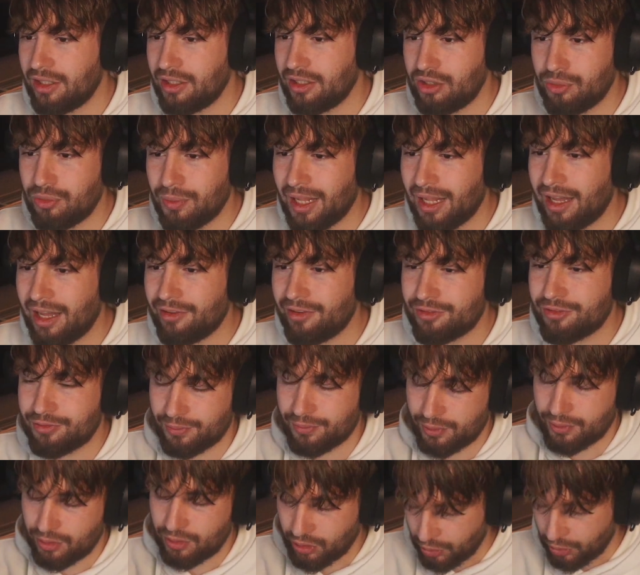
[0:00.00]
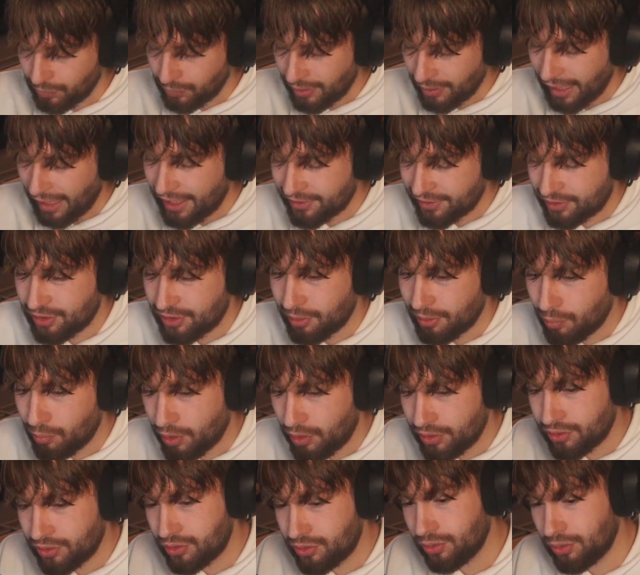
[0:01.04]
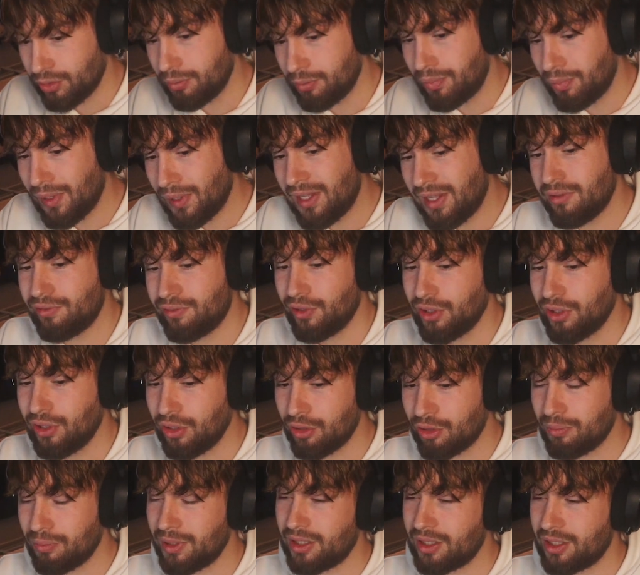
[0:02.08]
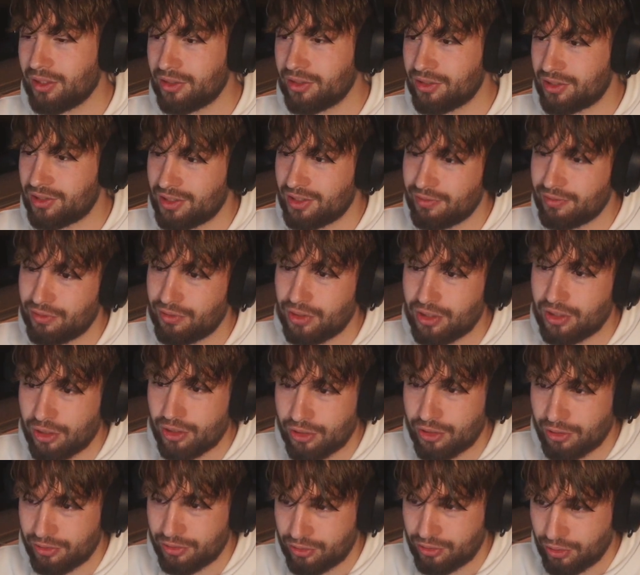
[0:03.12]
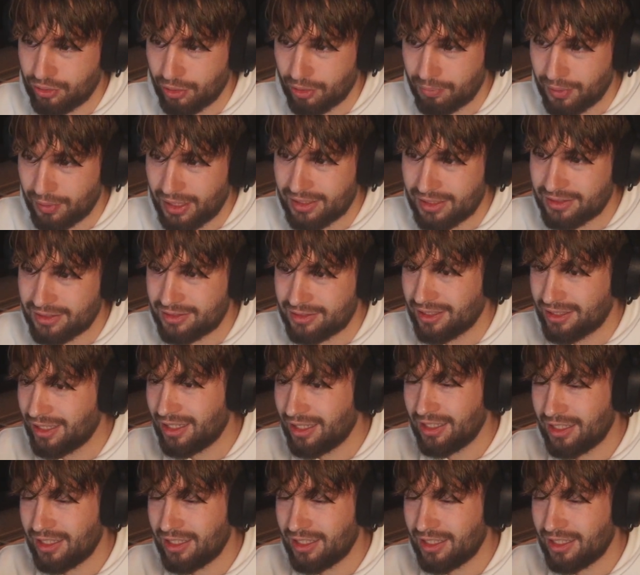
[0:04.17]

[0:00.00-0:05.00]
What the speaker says: you will ask someone to plant for you, because if you go to the plant,